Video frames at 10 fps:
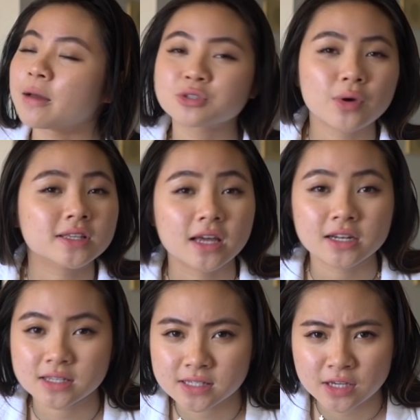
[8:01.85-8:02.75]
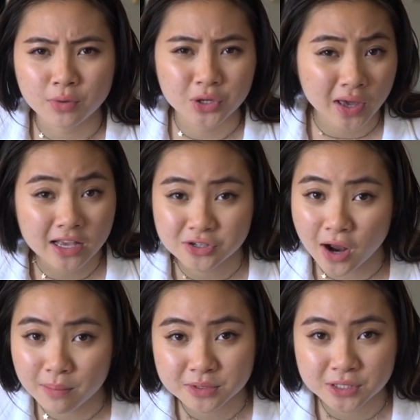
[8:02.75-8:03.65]
I'm so excited to see what you guys are
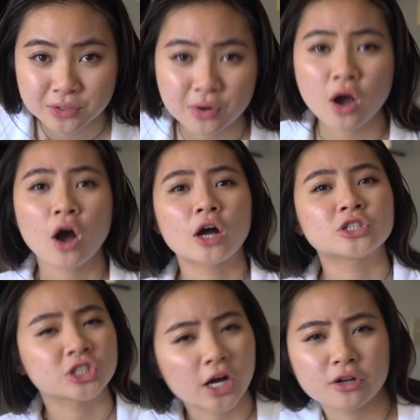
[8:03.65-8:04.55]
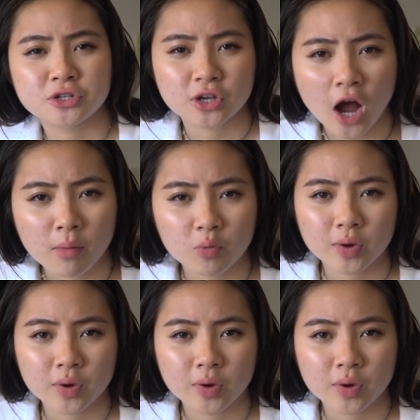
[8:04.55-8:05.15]
up to. Shout out to the comment